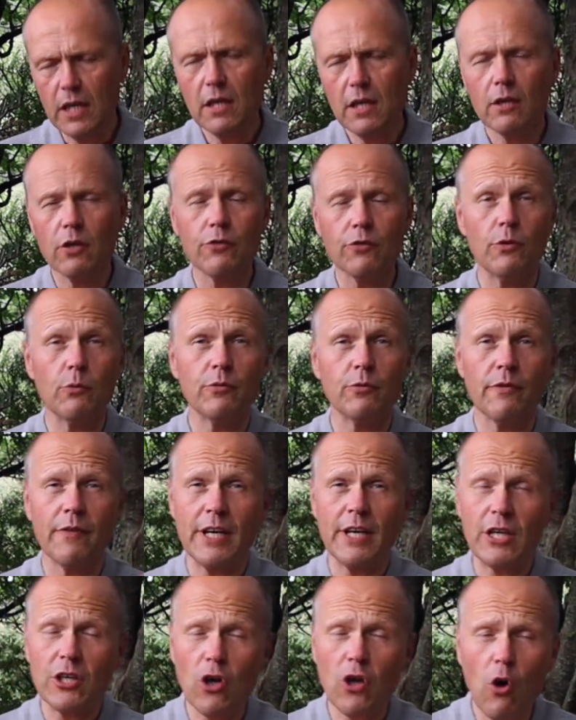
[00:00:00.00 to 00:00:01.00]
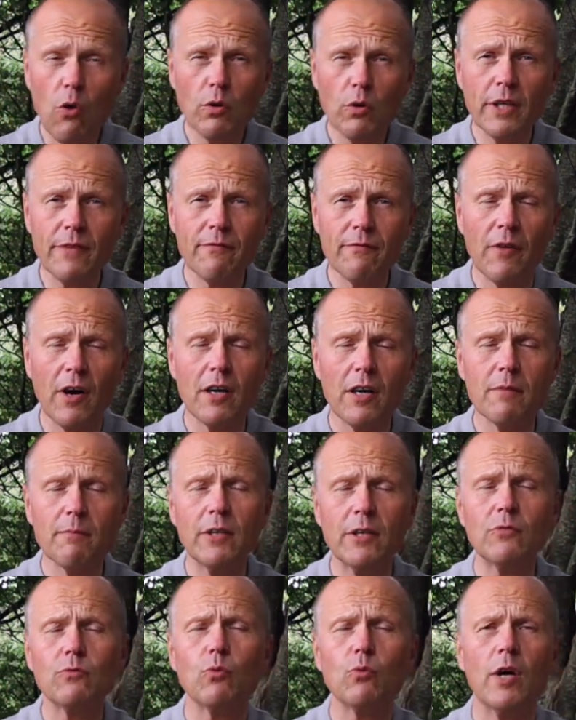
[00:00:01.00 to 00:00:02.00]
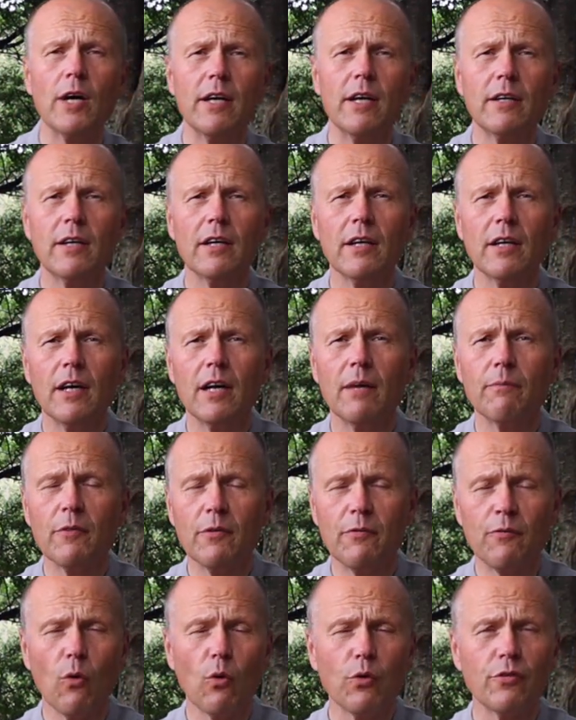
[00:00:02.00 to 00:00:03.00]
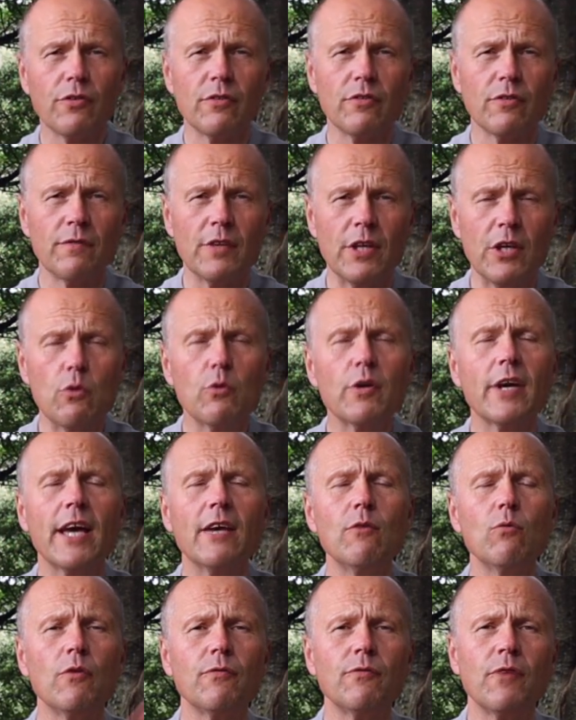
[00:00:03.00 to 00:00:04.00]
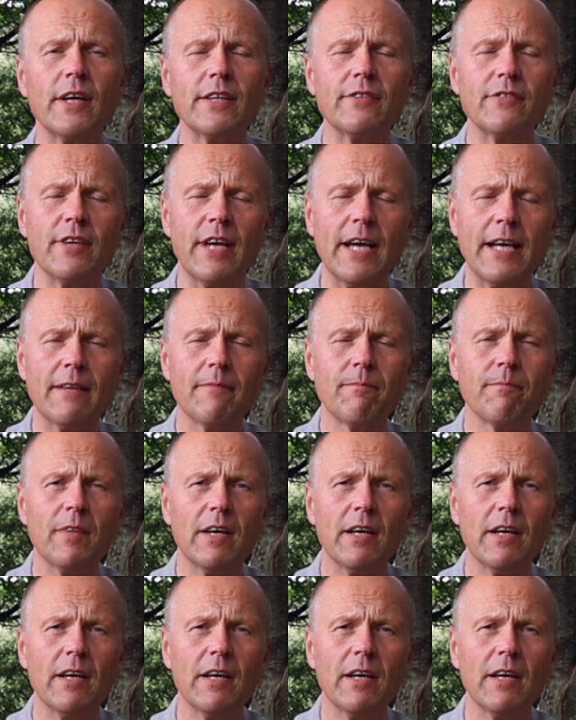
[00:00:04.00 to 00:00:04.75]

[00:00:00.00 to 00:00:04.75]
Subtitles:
because it was a very cold environment where the forces of the UK were fighting